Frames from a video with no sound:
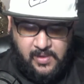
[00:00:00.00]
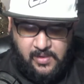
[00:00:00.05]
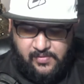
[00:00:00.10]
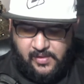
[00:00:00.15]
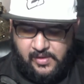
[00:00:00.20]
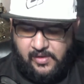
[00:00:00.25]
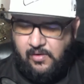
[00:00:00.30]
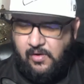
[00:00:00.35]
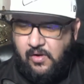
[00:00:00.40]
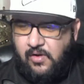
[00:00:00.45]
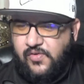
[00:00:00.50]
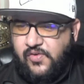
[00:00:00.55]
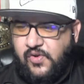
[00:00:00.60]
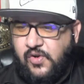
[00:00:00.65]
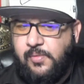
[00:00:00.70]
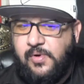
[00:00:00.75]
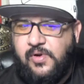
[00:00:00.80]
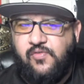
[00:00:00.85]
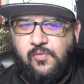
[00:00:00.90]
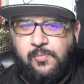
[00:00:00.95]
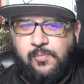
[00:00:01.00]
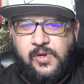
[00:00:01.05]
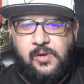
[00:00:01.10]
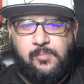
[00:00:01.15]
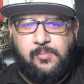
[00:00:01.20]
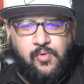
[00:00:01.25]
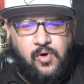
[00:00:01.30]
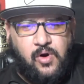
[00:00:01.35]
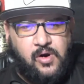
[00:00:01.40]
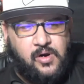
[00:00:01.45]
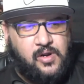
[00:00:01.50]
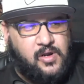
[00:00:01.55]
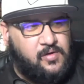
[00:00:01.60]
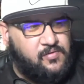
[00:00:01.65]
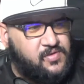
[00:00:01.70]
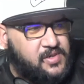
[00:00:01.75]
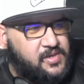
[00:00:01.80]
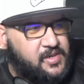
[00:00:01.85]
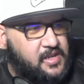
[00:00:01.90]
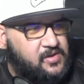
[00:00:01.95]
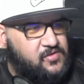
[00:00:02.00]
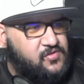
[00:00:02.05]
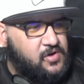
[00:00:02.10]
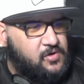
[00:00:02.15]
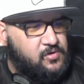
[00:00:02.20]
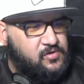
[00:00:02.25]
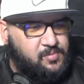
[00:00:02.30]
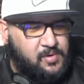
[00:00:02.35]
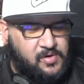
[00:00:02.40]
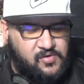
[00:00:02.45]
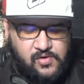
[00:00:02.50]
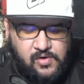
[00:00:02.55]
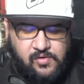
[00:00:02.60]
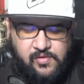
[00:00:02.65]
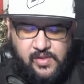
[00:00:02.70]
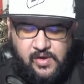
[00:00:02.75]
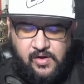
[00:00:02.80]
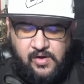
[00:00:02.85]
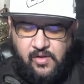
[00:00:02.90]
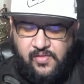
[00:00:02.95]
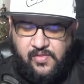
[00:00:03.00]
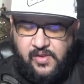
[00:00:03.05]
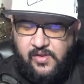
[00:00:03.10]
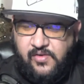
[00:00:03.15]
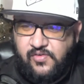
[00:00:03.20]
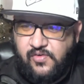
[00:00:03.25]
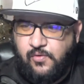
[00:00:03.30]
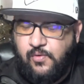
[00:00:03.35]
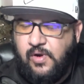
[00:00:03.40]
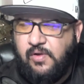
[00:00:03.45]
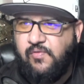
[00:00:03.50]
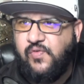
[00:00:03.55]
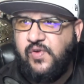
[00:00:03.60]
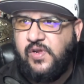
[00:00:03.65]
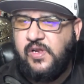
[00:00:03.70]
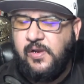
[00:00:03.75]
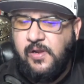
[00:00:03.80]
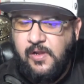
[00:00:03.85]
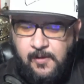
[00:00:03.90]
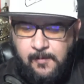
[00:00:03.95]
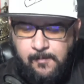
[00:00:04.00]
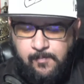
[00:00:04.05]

Thank you all so much for being a part of today's show, especially over there on the Instagram feed,